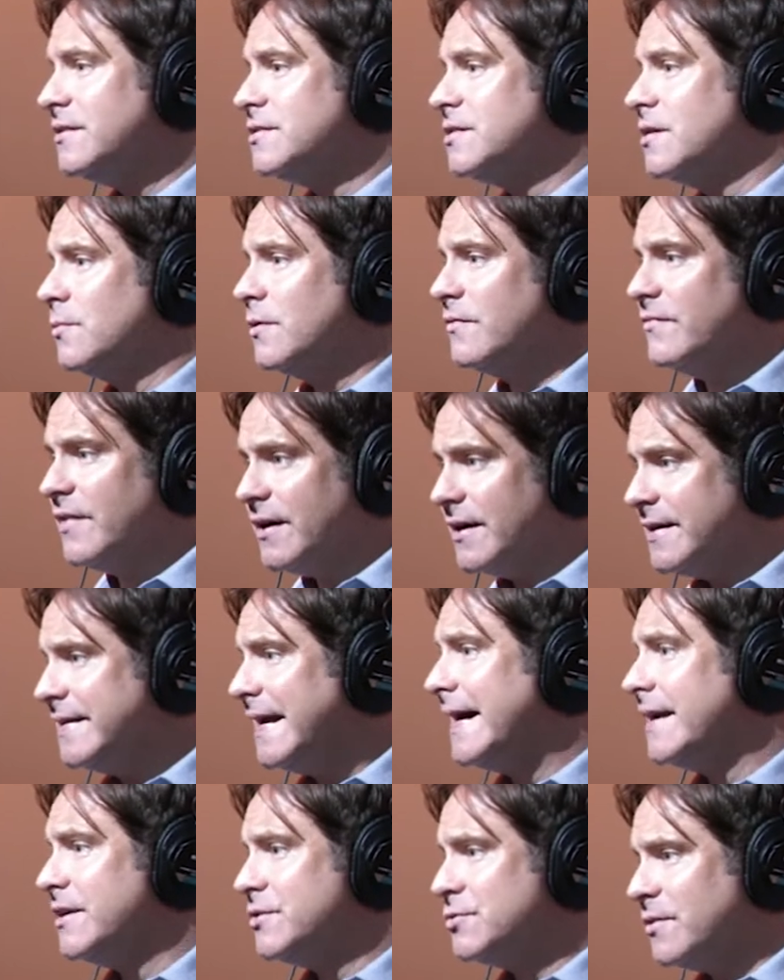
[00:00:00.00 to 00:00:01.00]
So we're very yeah.
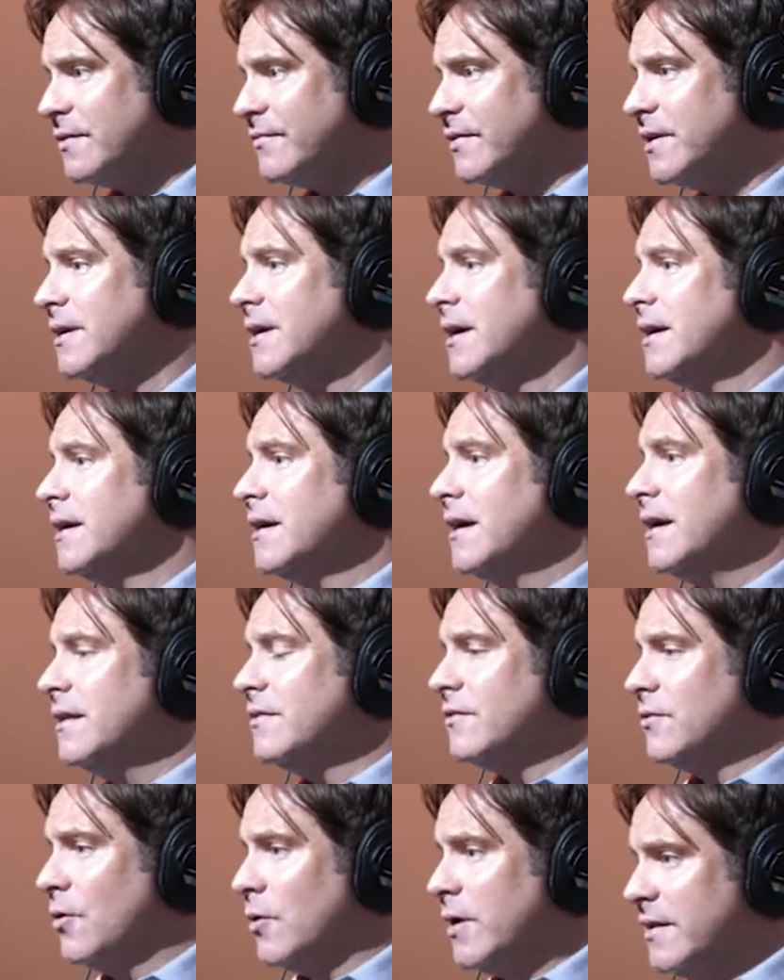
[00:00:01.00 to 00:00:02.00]
data driven, yeah. and
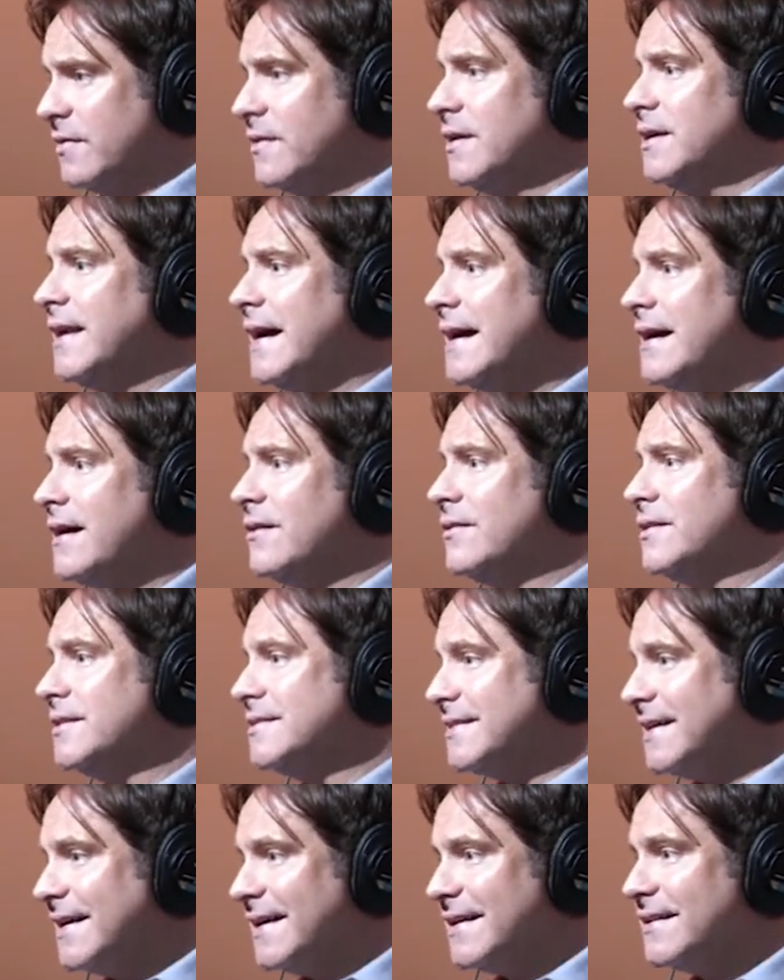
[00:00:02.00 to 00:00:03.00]
the great thing now is
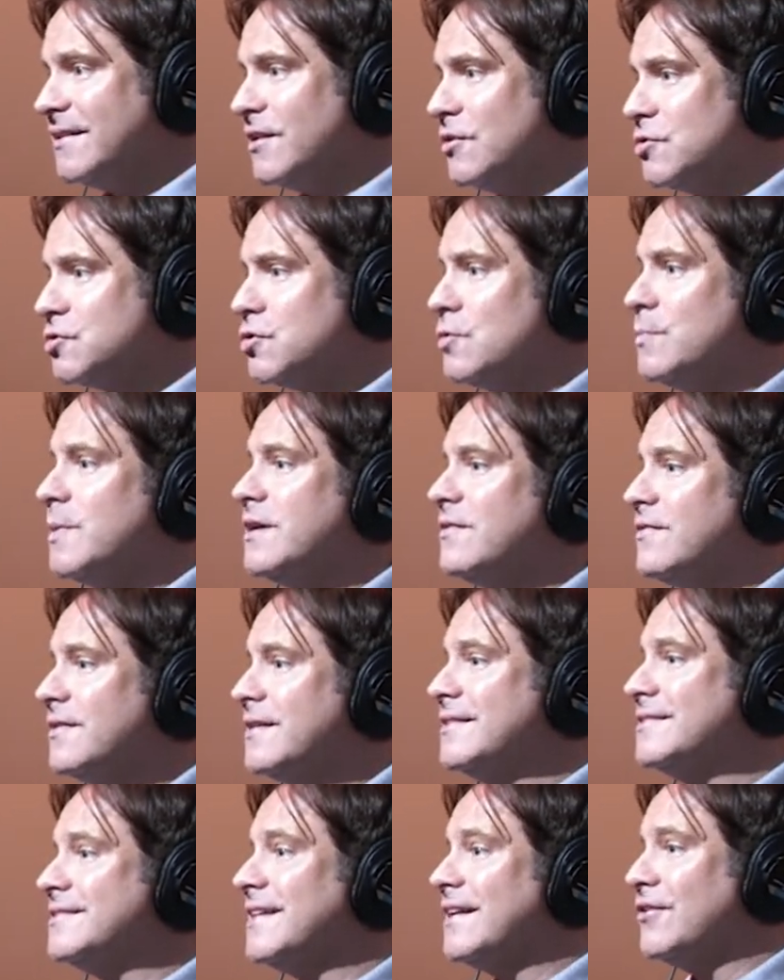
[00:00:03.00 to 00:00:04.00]
that there's so many
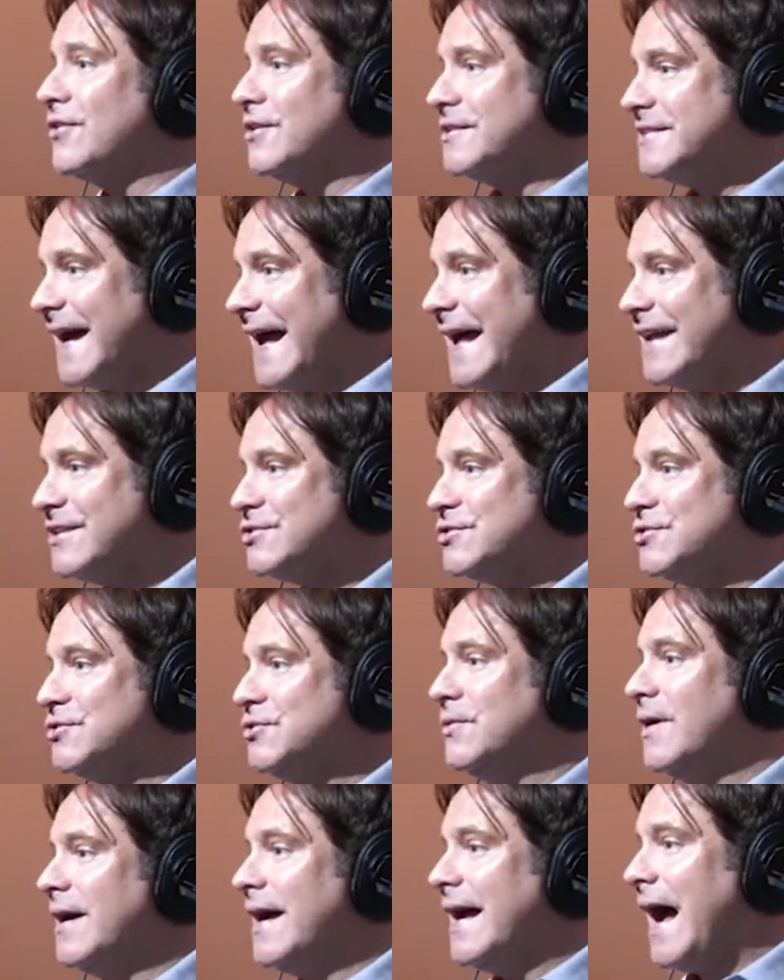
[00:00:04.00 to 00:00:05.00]
things that are attached
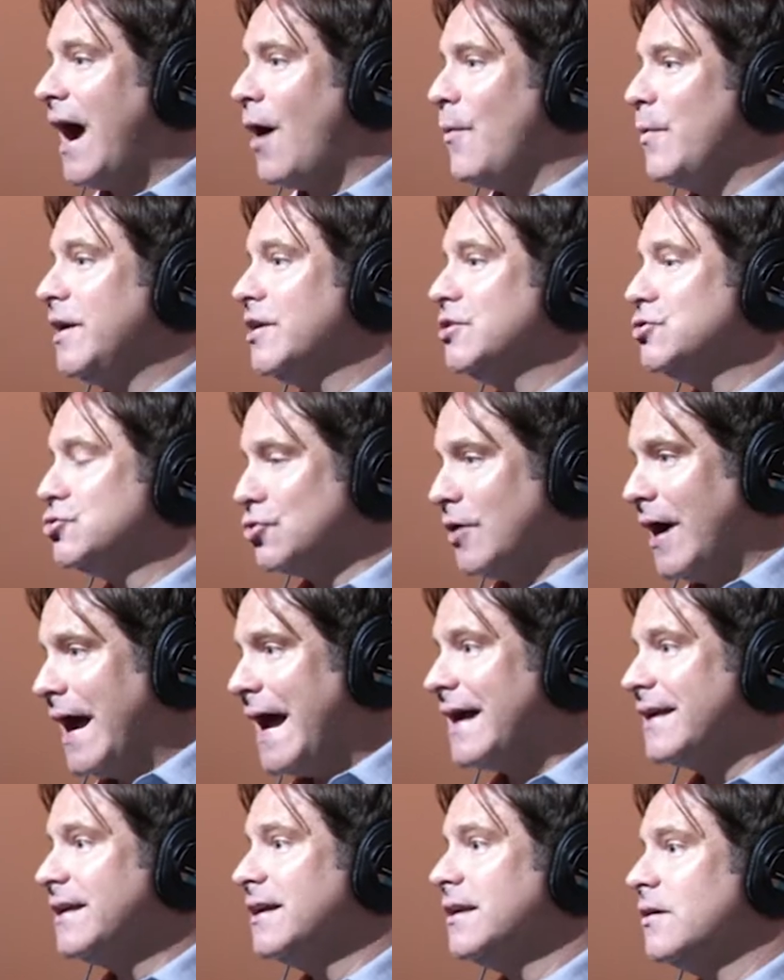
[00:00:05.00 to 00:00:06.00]
to how we can
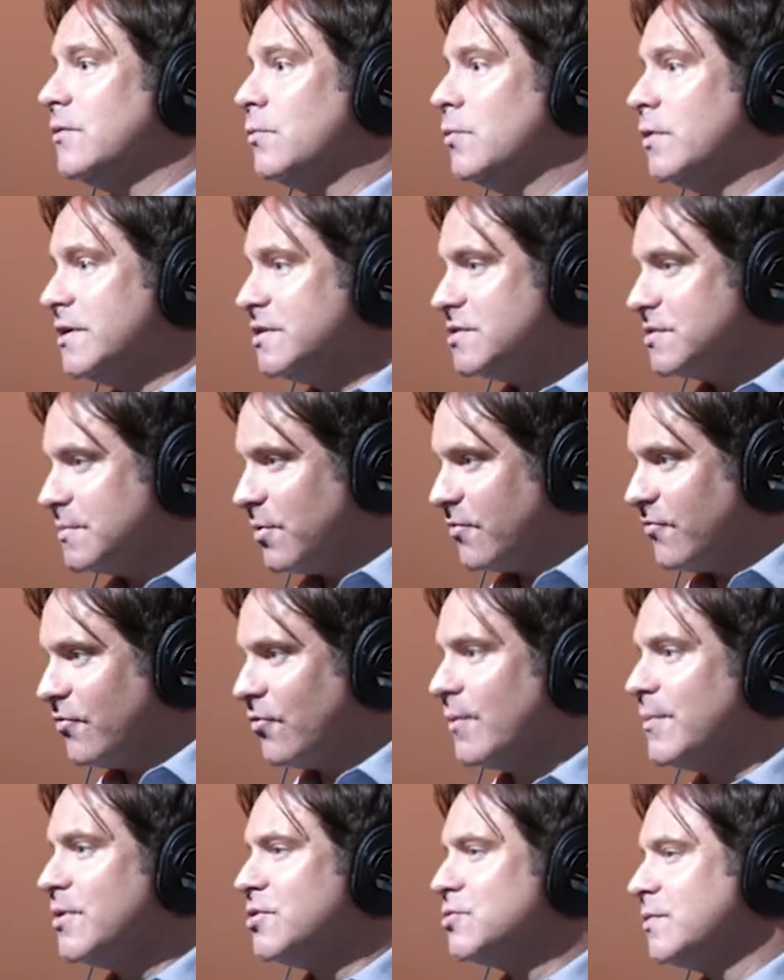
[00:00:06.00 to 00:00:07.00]
track, you know, what is the
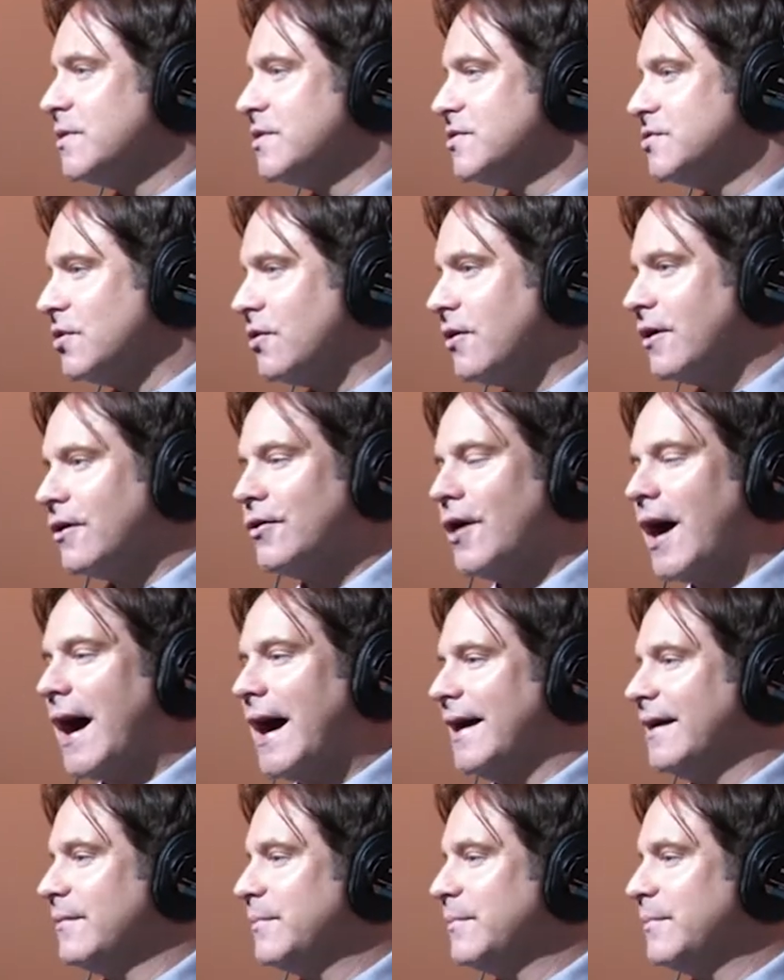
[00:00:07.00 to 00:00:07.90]
performance, what is the ROI?